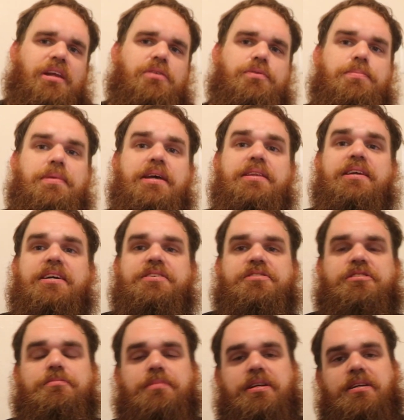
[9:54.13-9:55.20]
We made the ice
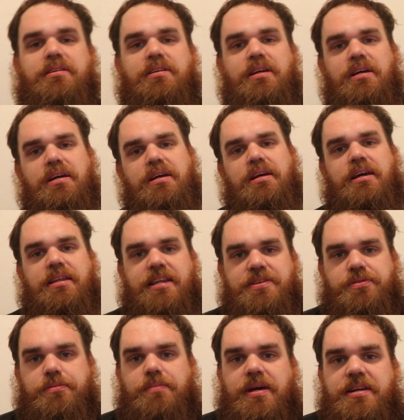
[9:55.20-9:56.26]
cream man, and
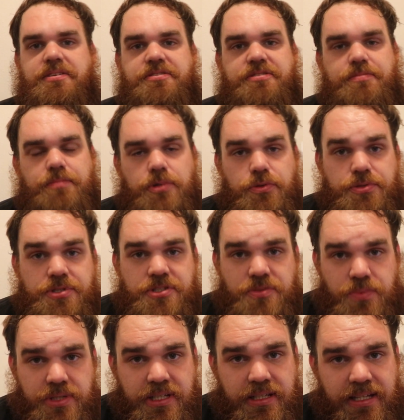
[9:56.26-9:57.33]
that's what matters the most, is
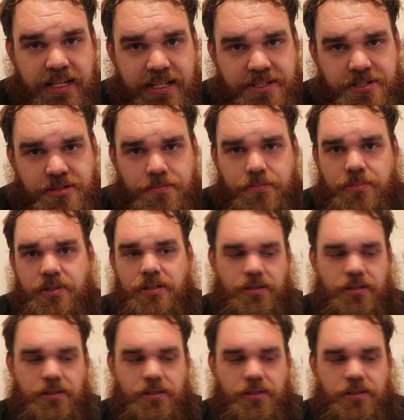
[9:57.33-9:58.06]
that we did catch him.